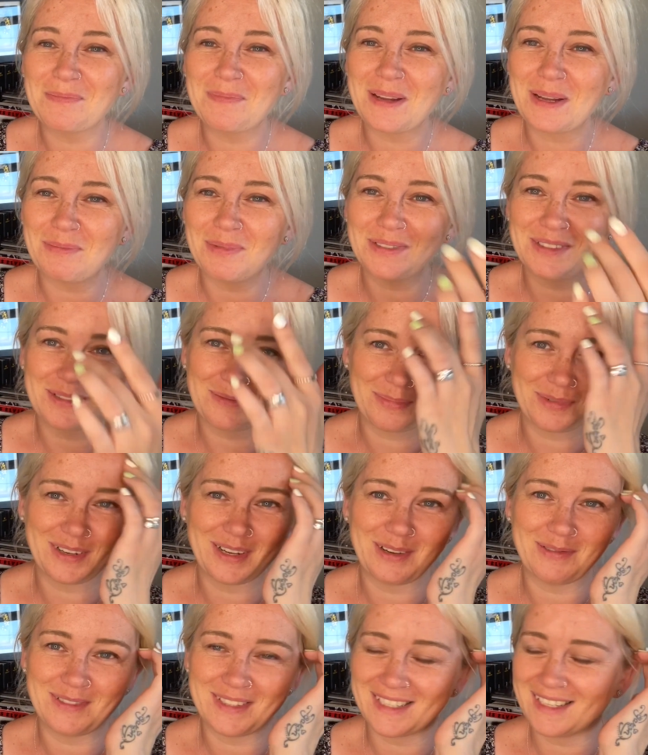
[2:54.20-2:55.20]
be able to
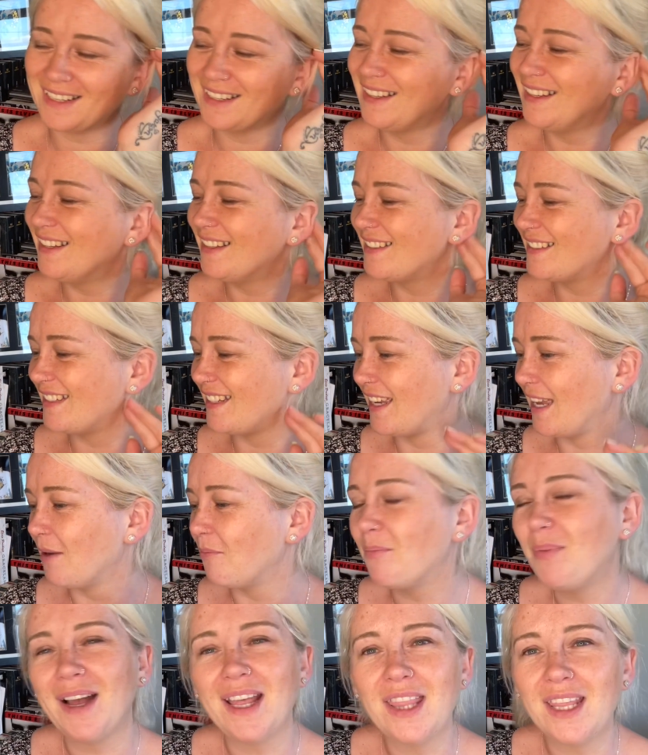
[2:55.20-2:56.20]
pronounce it. So yeah,
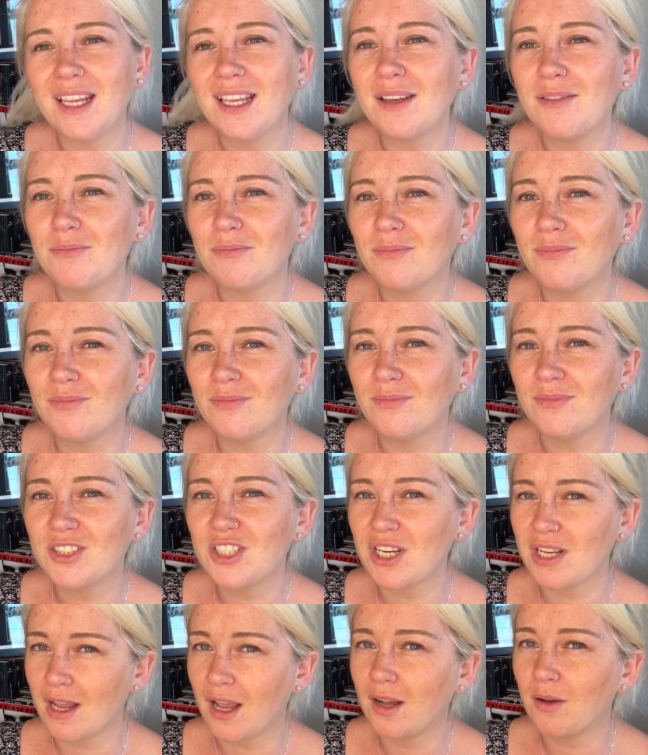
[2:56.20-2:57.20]
but I think
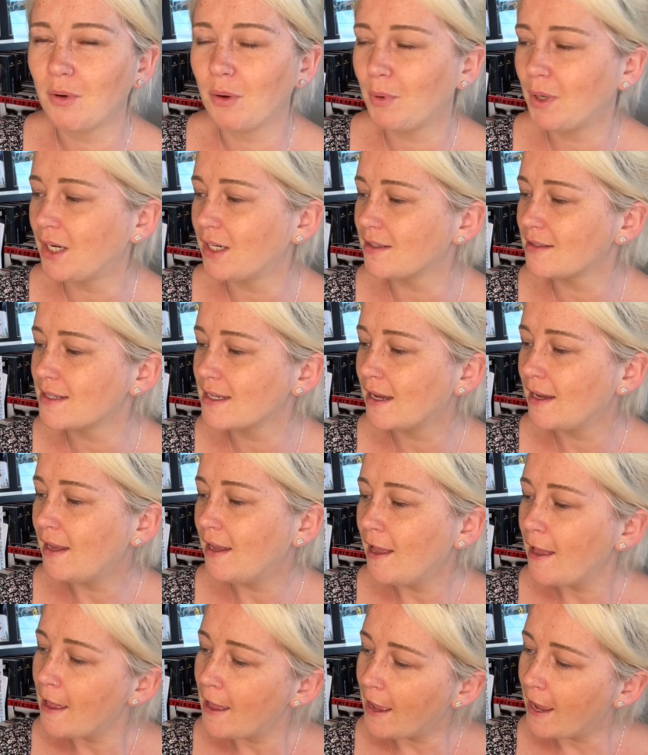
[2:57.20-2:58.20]
Chautauqua works.
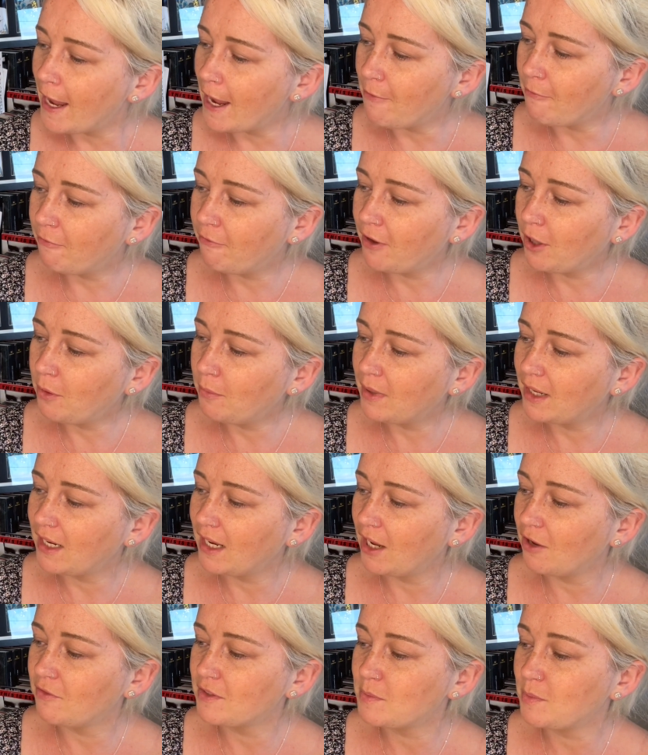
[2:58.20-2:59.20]
Filming,
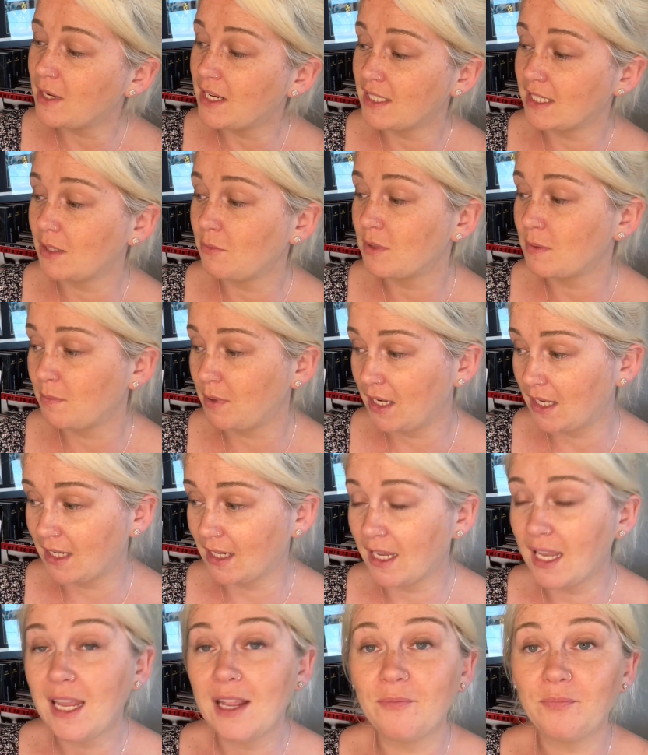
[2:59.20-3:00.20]
Elvis Presley was paid
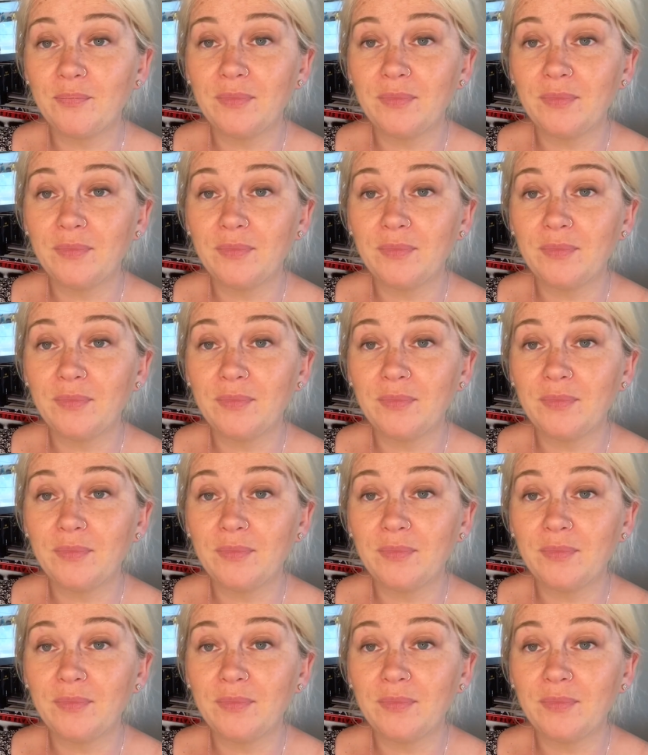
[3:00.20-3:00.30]
again,